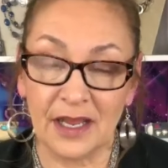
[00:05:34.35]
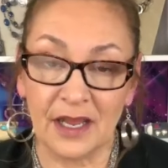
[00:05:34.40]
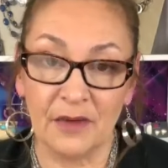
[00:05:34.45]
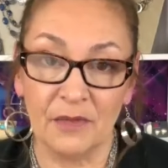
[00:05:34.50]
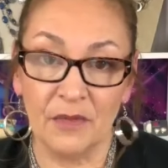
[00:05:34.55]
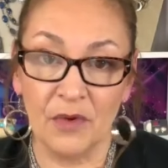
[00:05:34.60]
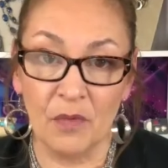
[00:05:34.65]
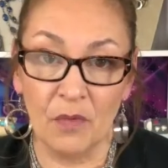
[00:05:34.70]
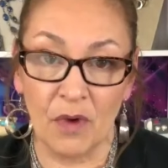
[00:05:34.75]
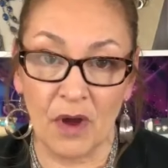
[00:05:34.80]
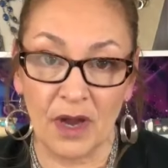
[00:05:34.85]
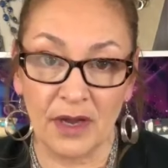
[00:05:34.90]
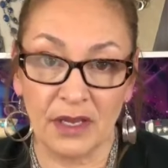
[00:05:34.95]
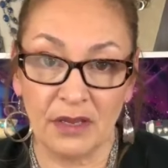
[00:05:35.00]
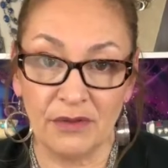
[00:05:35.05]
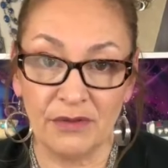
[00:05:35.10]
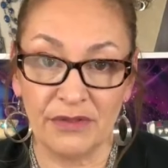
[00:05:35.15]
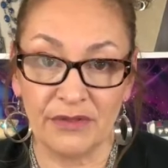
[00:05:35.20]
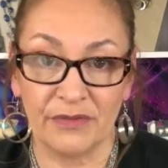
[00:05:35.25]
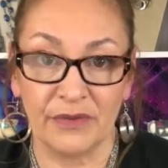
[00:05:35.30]
It will walk
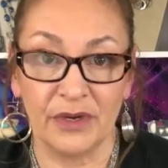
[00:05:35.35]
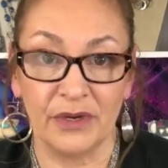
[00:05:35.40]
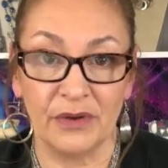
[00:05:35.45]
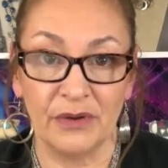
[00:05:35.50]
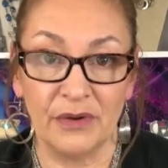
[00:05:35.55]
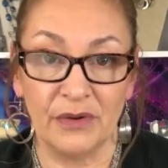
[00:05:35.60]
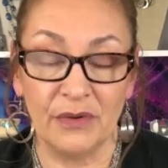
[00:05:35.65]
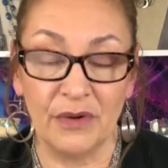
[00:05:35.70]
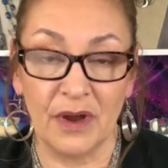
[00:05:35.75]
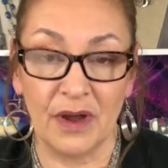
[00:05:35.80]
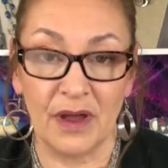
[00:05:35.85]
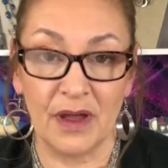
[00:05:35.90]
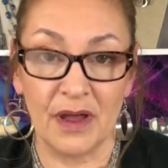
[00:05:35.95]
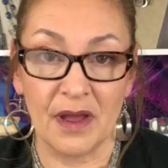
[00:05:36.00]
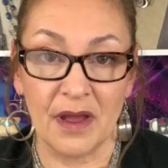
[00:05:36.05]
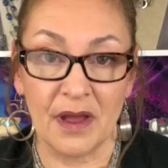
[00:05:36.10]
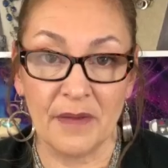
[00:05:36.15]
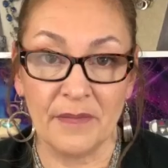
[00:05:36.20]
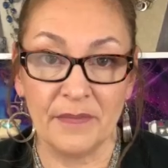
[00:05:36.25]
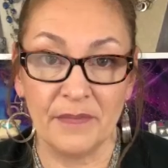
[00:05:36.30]
you through
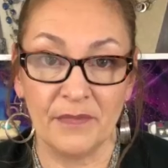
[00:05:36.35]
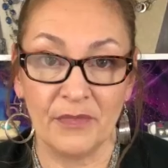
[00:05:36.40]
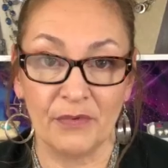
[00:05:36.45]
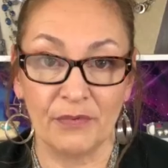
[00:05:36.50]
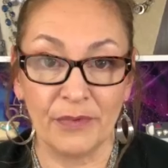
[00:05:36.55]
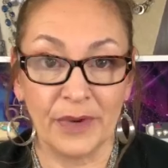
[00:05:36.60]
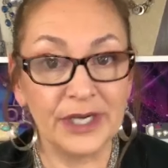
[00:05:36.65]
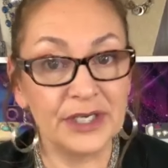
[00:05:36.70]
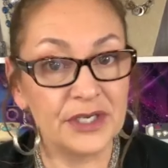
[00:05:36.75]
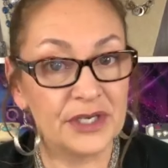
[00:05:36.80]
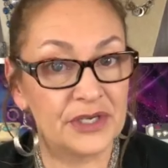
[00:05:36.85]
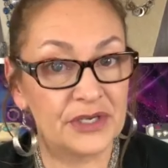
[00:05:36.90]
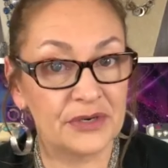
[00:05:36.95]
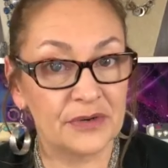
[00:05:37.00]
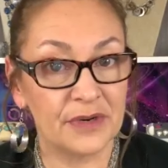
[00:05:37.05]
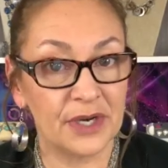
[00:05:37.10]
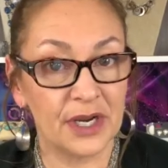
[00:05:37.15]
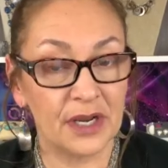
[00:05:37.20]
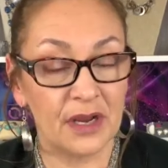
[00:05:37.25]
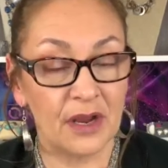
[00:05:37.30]
um,
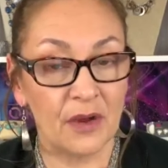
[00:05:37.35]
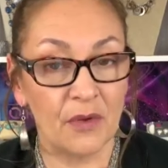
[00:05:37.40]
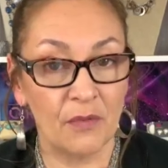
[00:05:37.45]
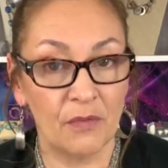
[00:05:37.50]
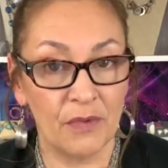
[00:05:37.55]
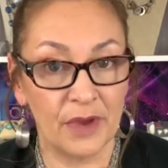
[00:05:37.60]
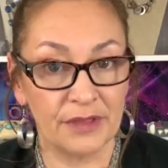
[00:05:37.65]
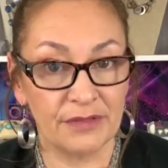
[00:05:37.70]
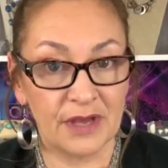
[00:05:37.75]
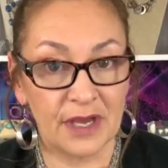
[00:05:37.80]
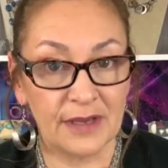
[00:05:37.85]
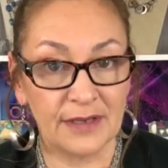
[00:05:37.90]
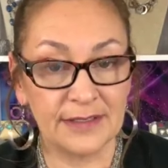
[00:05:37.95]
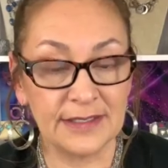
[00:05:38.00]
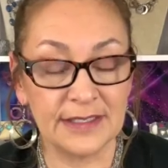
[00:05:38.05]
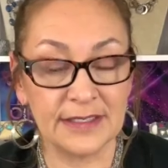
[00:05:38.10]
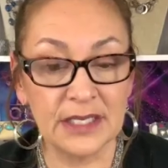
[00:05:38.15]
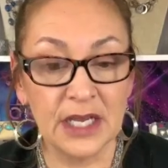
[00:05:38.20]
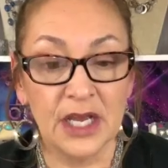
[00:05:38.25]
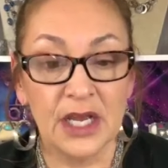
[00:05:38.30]
registering with
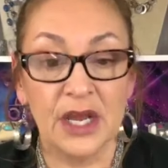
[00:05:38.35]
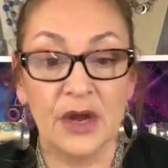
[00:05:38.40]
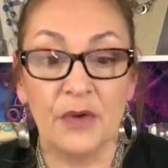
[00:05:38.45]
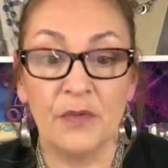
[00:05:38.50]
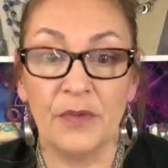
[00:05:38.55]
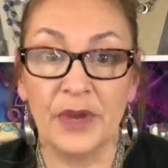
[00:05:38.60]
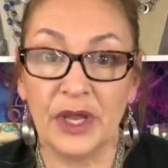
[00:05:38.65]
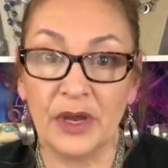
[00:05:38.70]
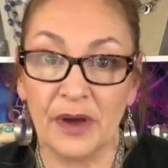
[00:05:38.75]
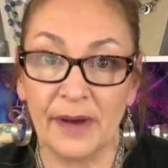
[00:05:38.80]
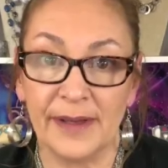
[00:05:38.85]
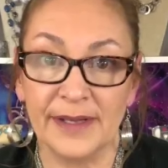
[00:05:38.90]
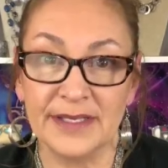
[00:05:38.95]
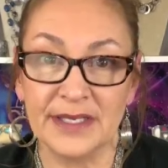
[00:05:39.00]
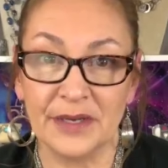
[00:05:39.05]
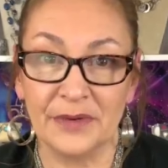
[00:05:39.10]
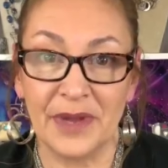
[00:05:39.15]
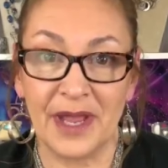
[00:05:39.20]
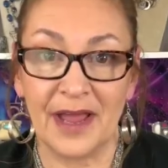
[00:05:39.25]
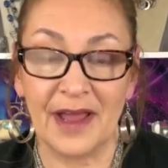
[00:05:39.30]
us. We
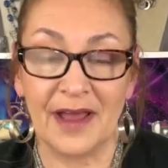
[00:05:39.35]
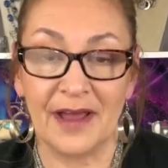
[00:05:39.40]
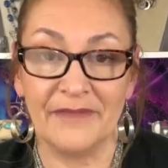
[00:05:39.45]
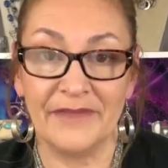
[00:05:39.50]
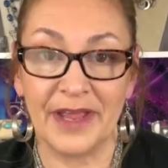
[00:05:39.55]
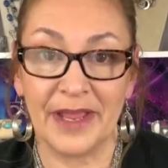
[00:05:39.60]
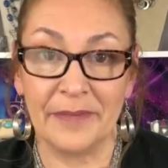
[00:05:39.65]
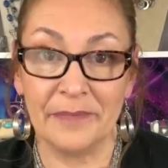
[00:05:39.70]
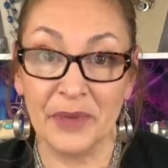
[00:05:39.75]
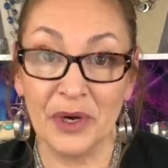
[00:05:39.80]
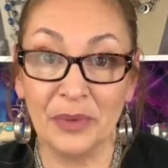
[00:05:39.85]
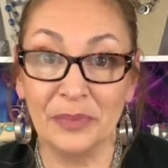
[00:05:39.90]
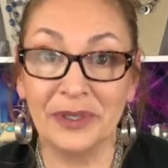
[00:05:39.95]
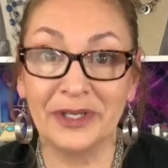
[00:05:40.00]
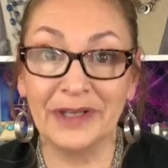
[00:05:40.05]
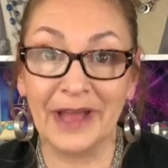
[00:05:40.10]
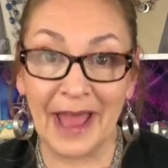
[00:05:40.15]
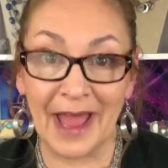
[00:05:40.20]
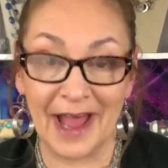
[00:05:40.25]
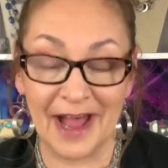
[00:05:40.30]
also have a
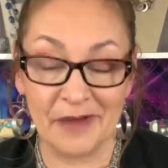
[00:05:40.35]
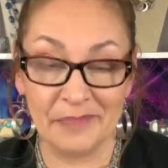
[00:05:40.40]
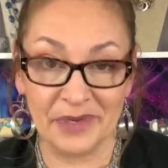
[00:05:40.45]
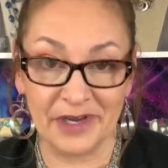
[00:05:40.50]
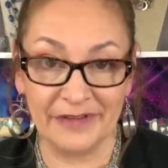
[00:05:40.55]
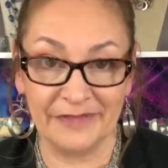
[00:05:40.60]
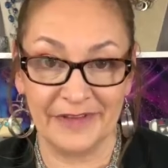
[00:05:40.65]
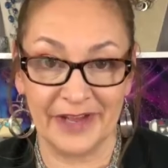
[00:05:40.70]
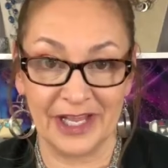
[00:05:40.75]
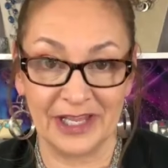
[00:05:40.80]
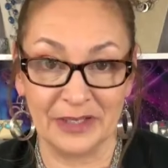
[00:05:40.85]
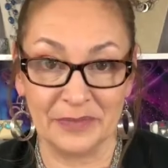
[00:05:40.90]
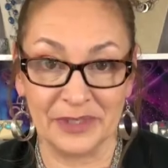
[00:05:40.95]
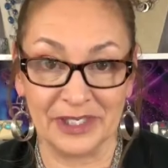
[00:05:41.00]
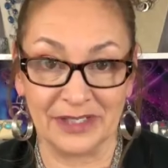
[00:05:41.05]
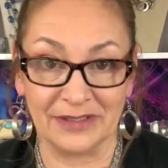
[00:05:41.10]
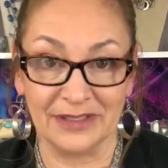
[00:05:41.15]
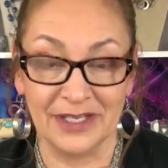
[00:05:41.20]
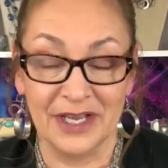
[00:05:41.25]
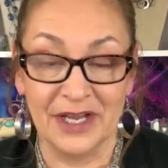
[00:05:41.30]
mobile app
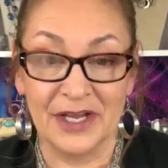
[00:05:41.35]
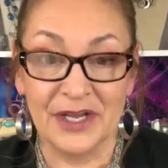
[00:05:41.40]
available.